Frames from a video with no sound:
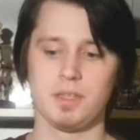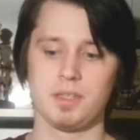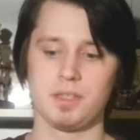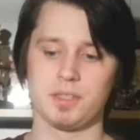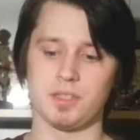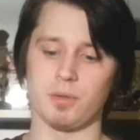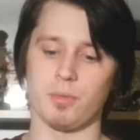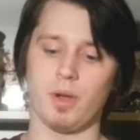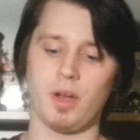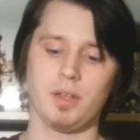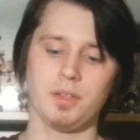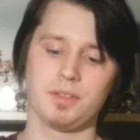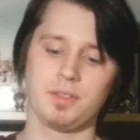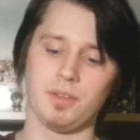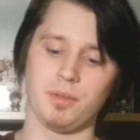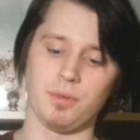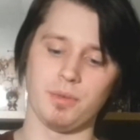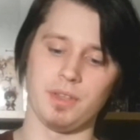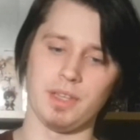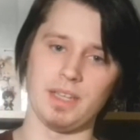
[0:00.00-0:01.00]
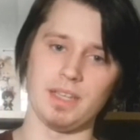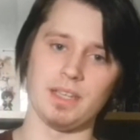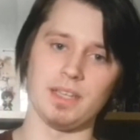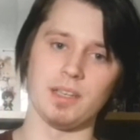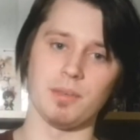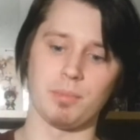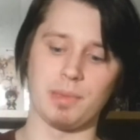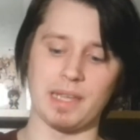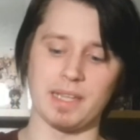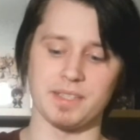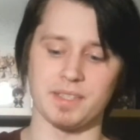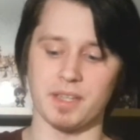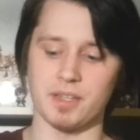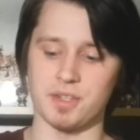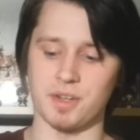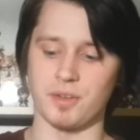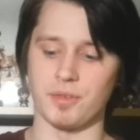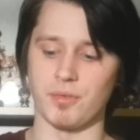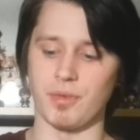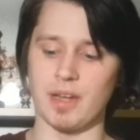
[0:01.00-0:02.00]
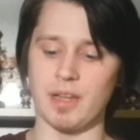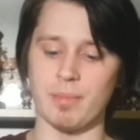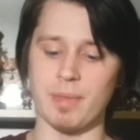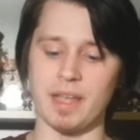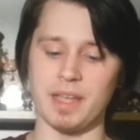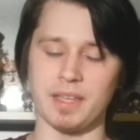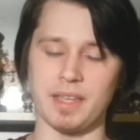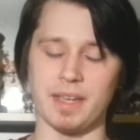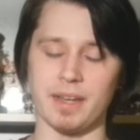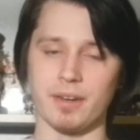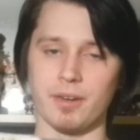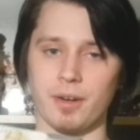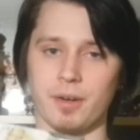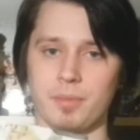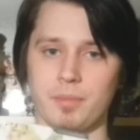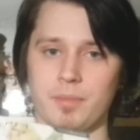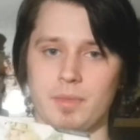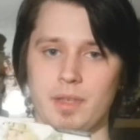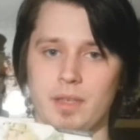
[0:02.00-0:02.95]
So on to the PlayStation remake here.